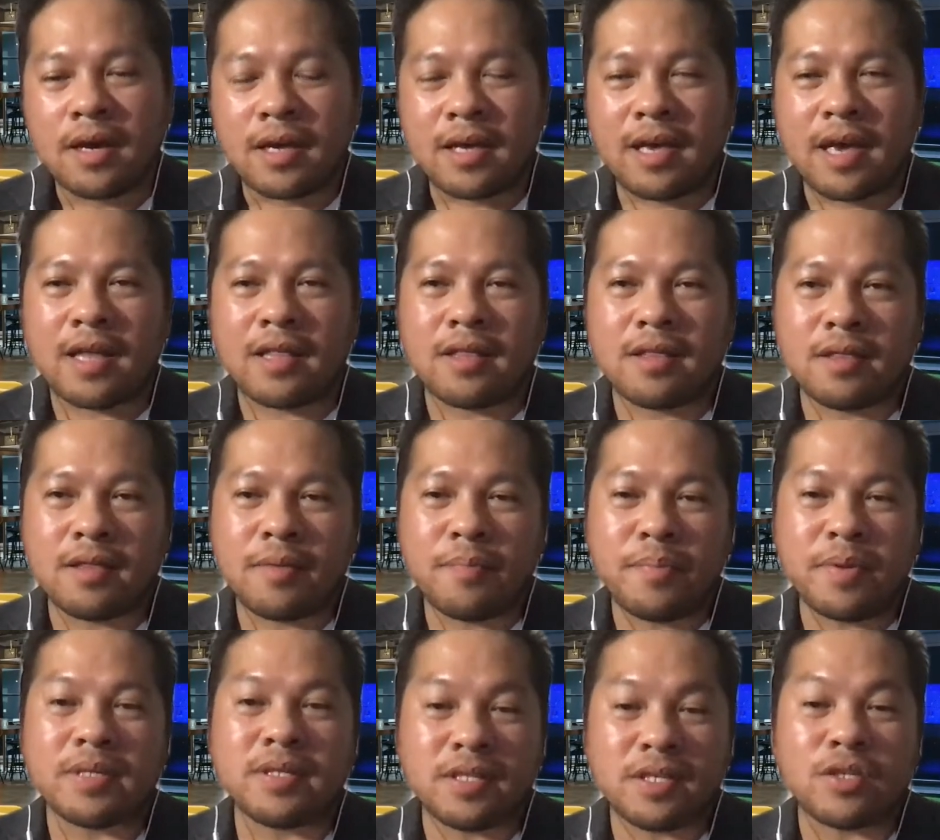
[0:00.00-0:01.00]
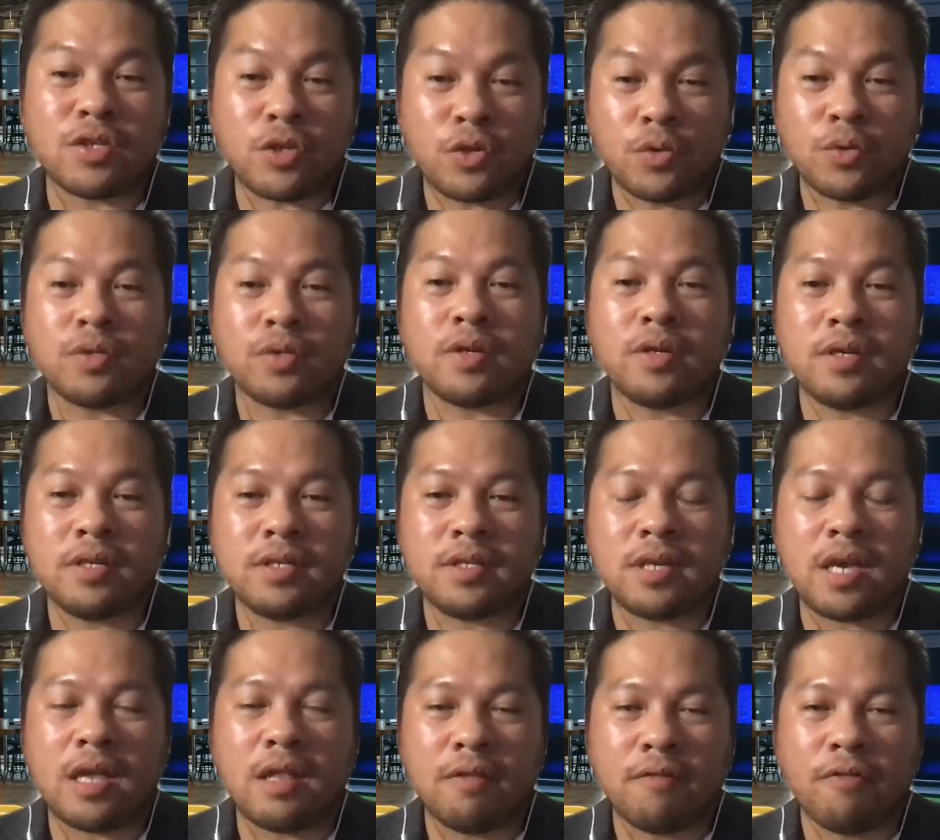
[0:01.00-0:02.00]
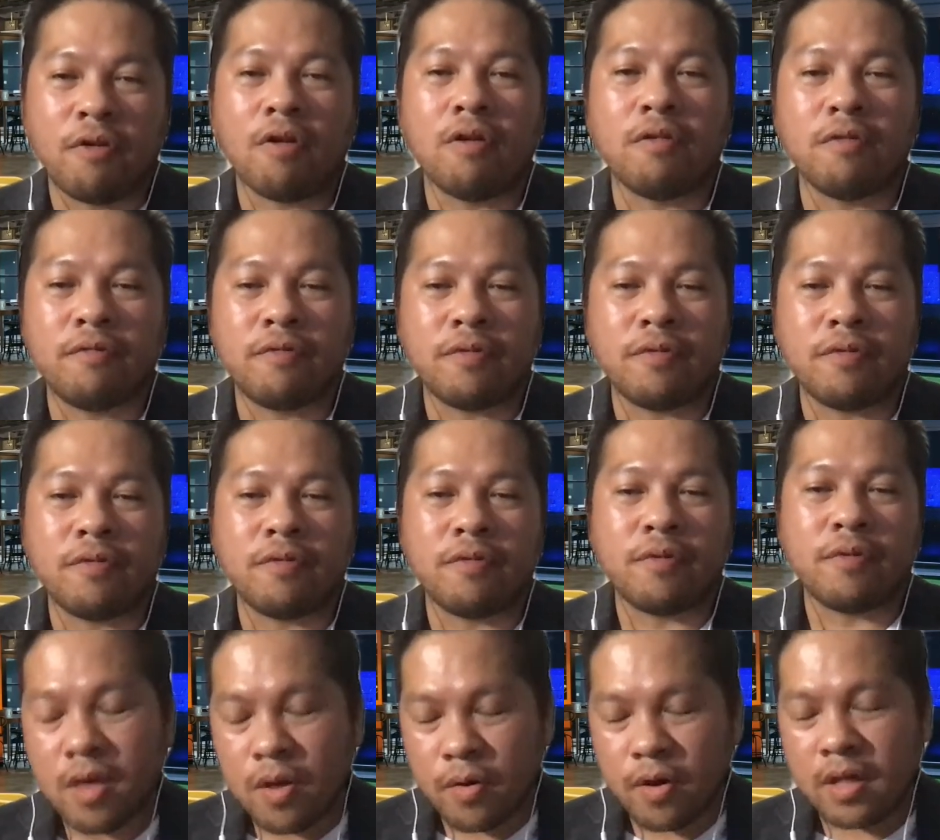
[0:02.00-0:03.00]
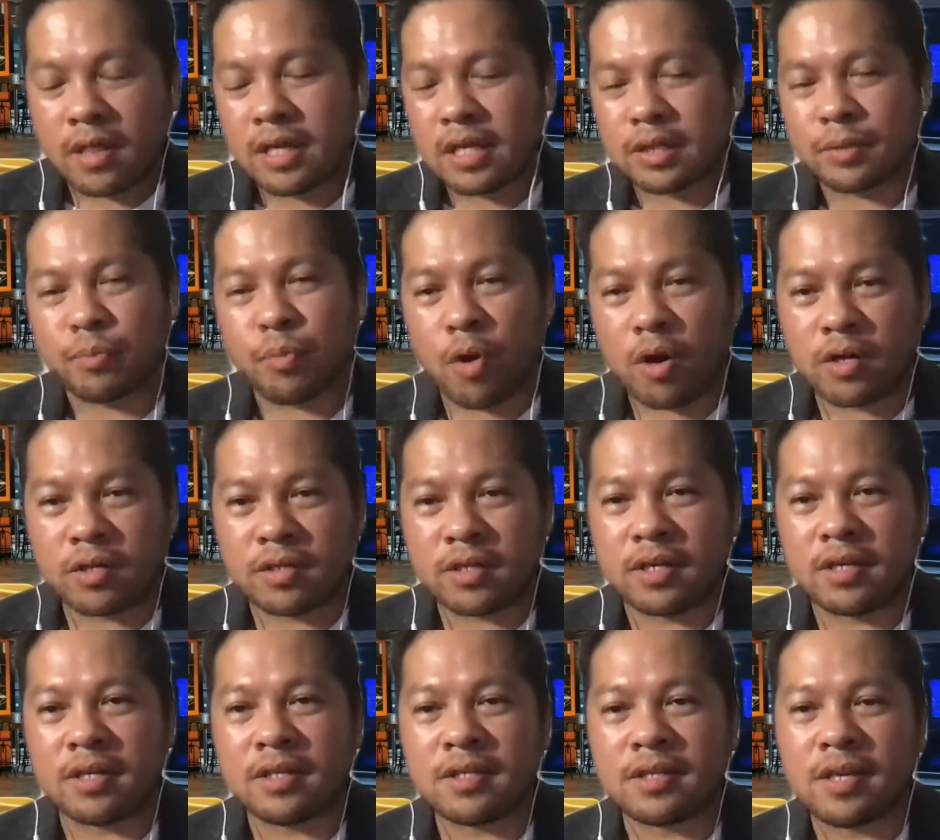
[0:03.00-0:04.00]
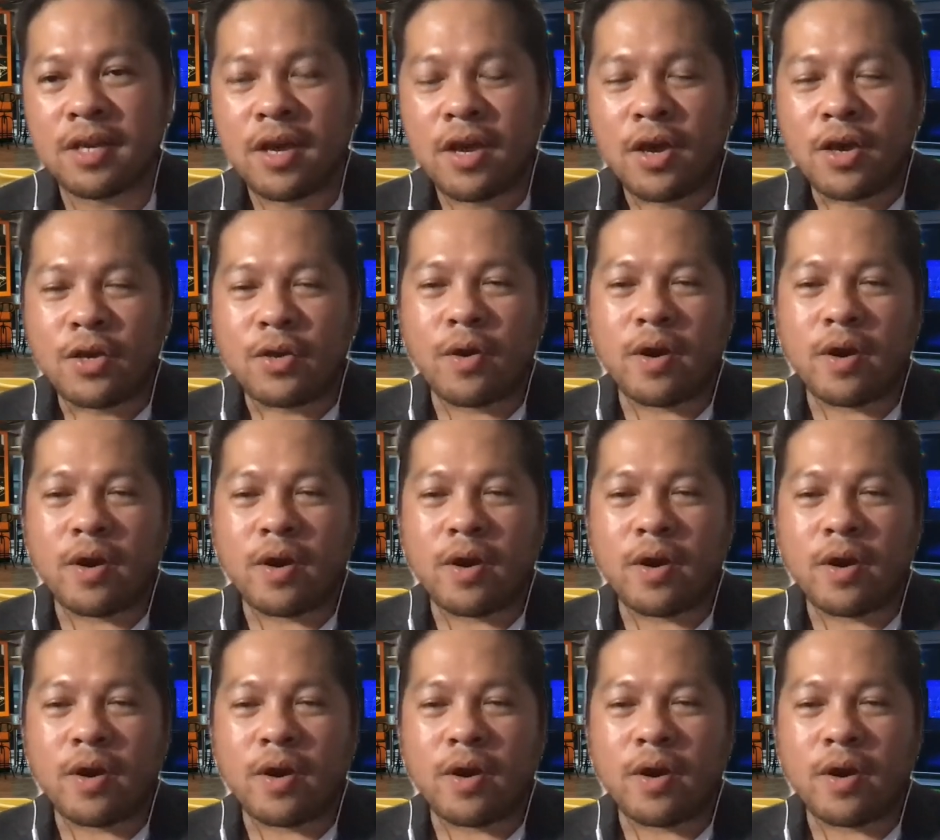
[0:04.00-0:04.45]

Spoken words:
get the business users involved with you in this process, you're